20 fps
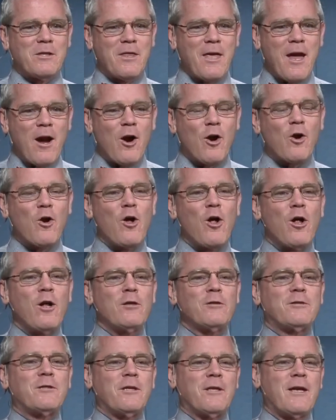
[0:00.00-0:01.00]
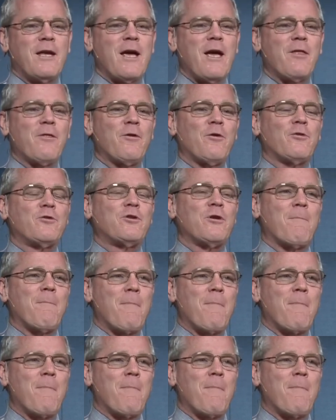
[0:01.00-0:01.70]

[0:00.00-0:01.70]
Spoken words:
they are called together to